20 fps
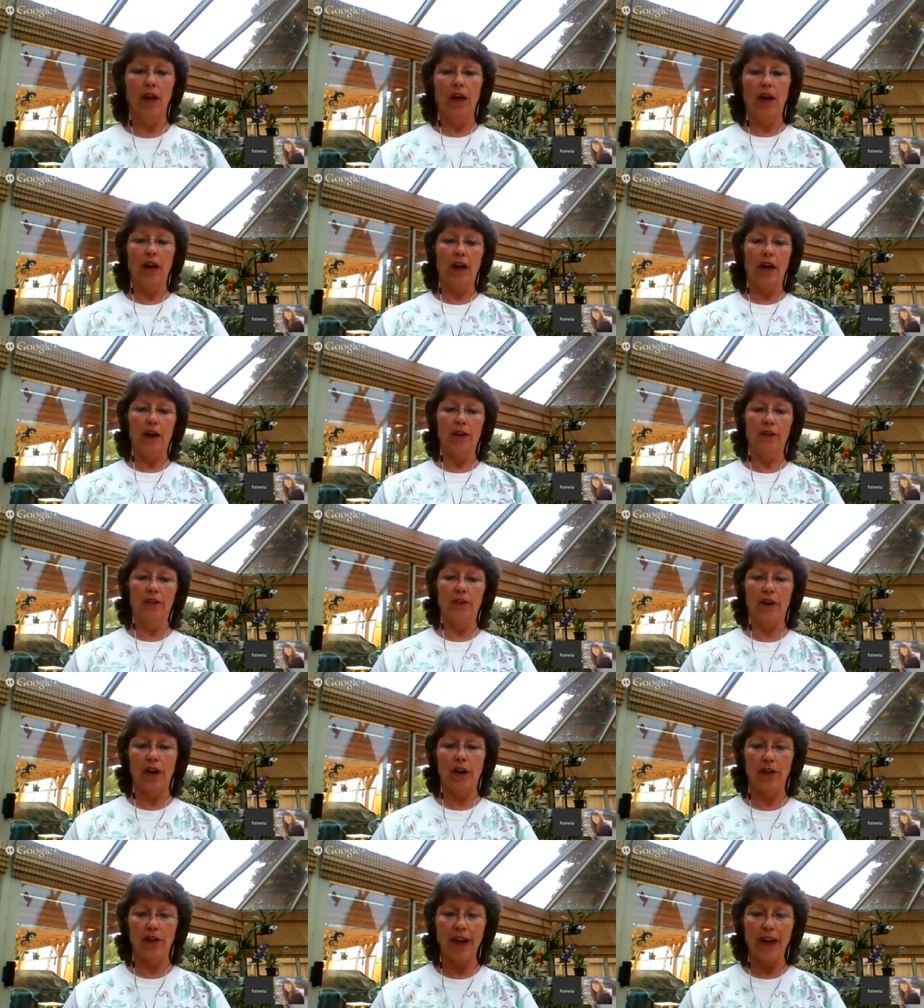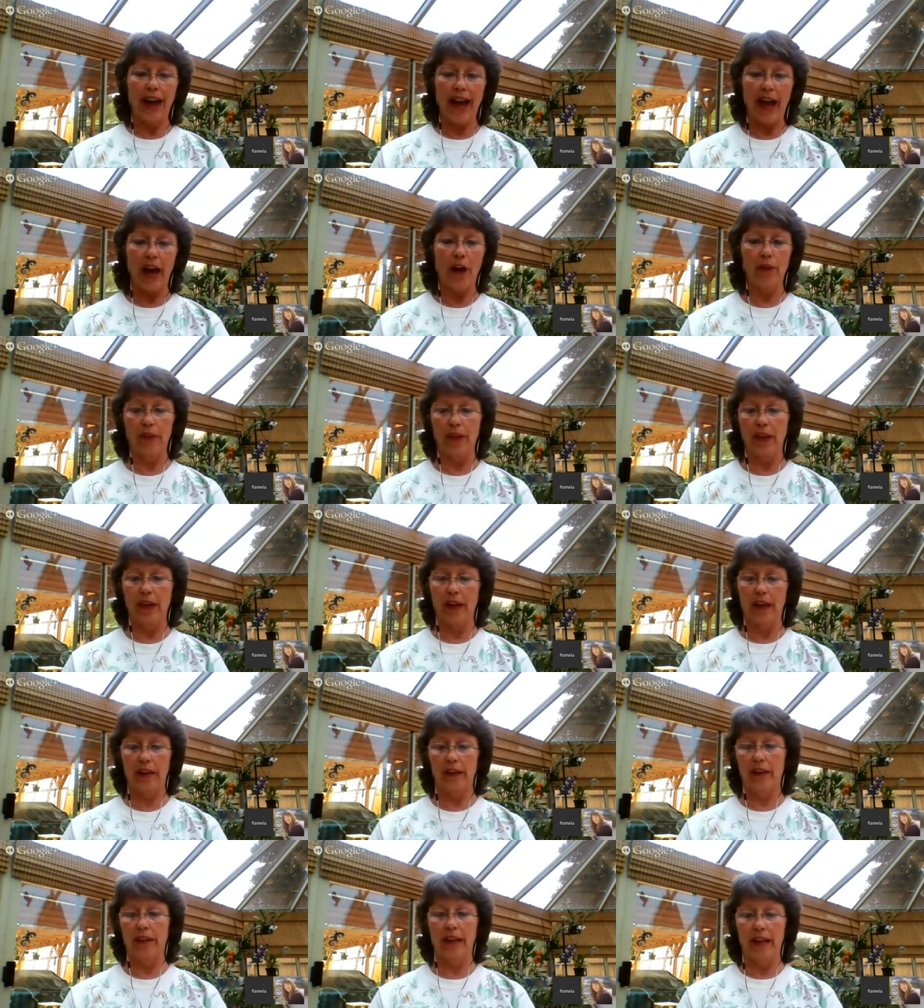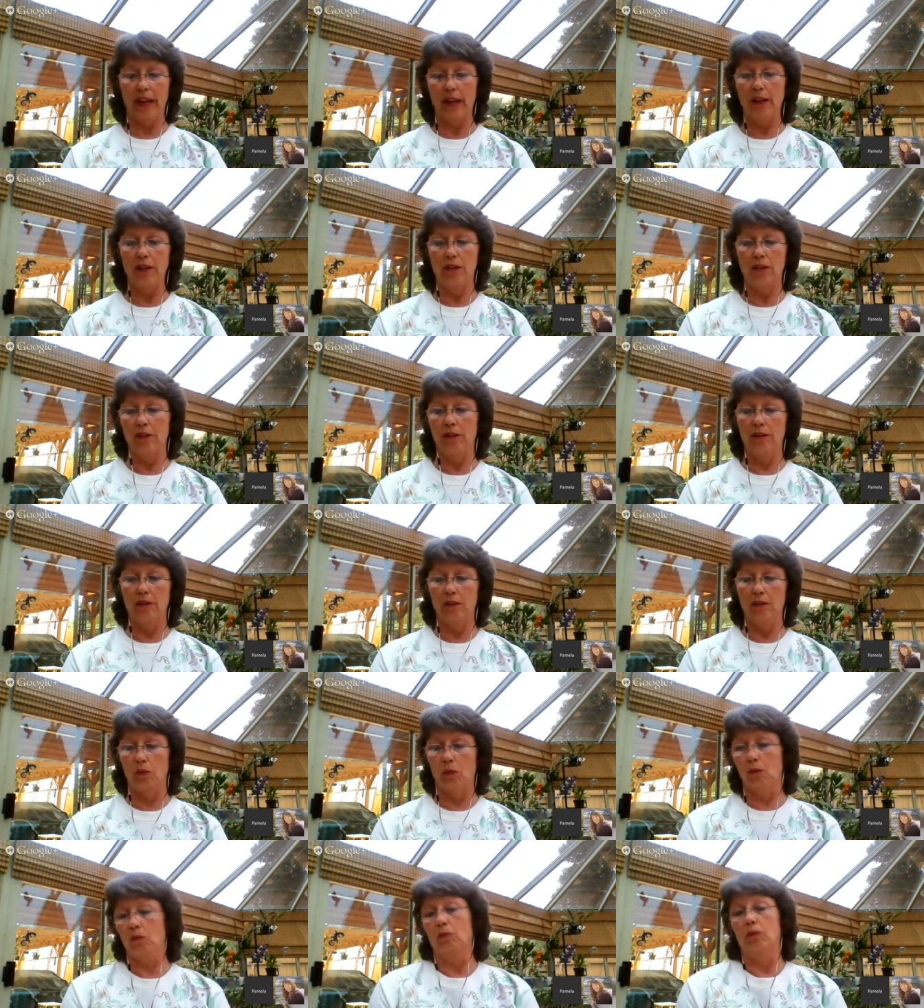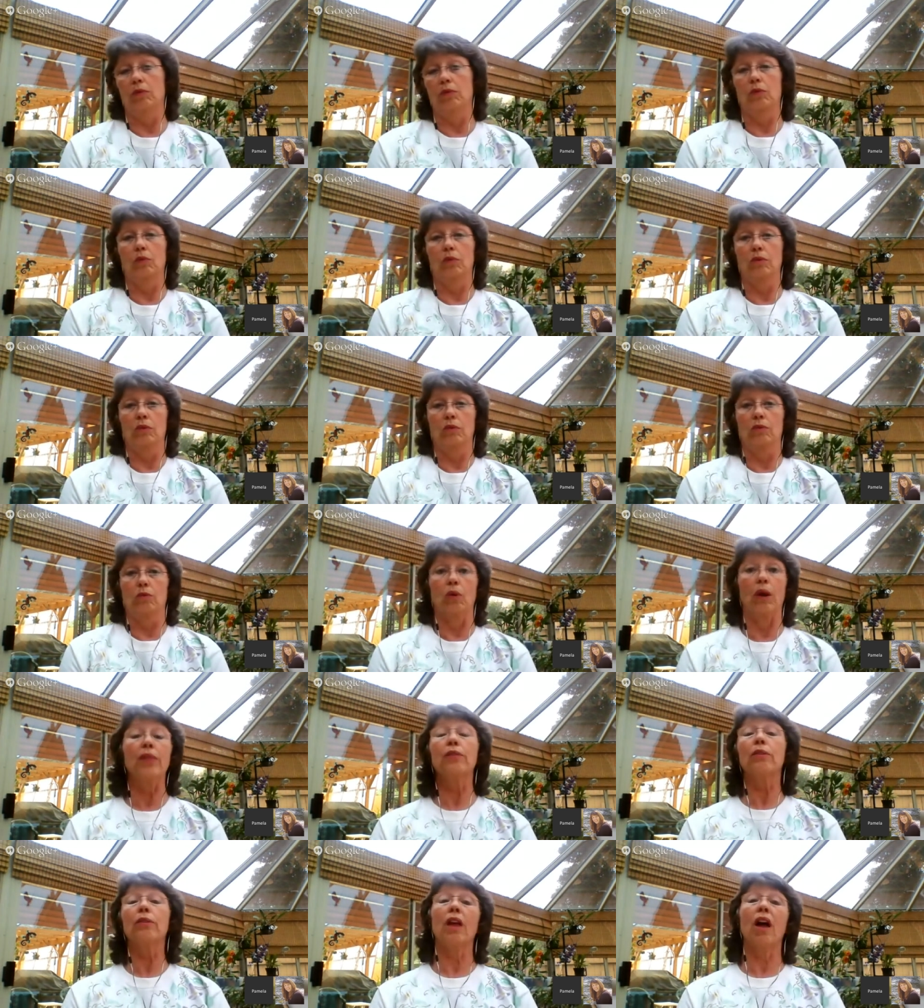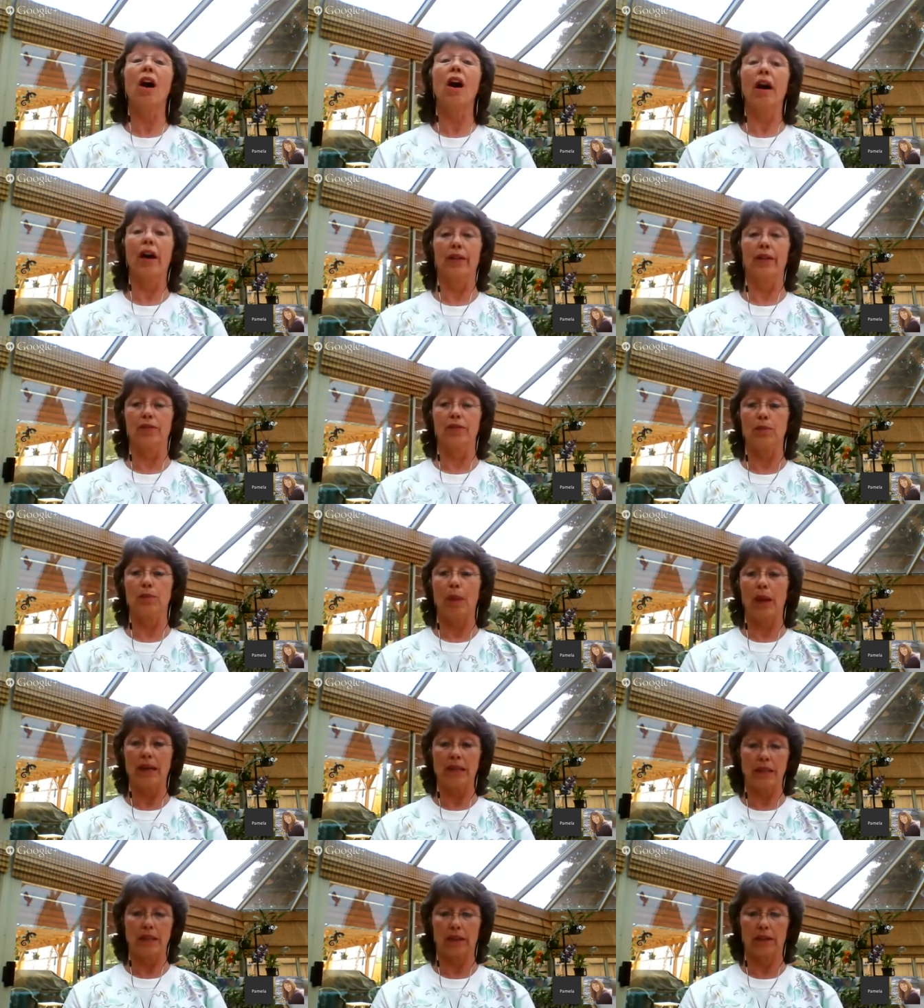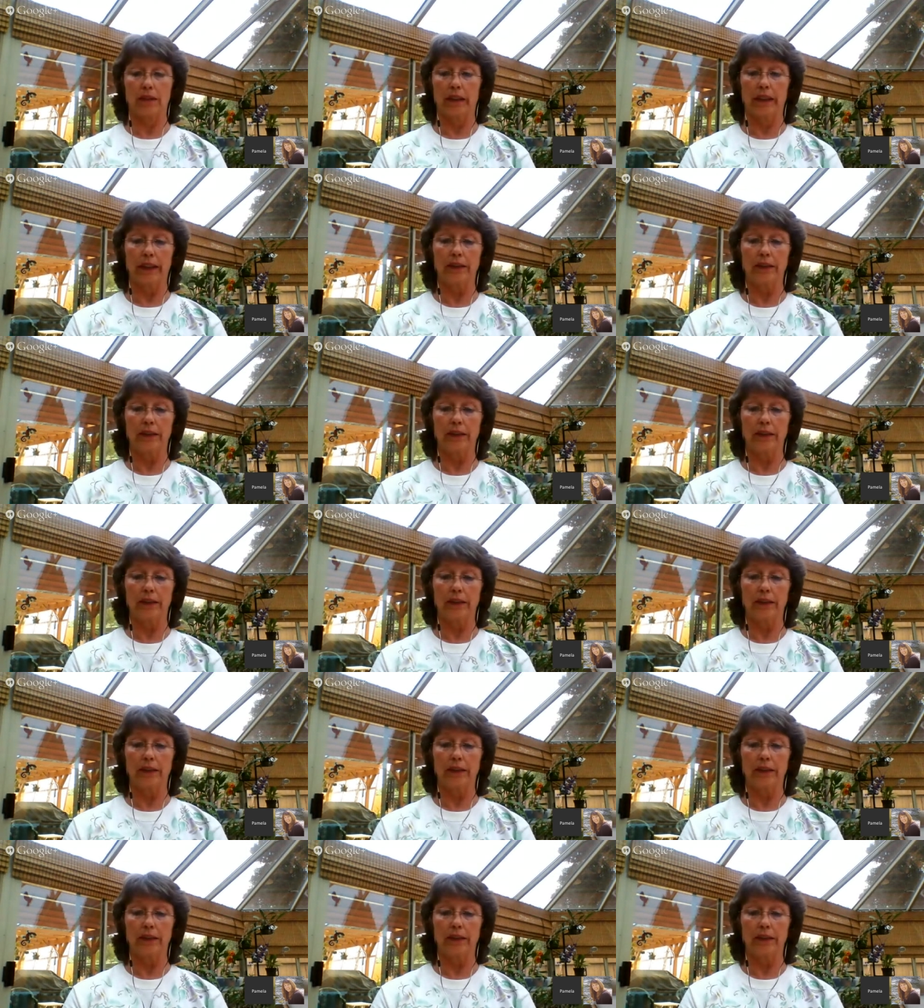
of, of how they, they run their lives, basically.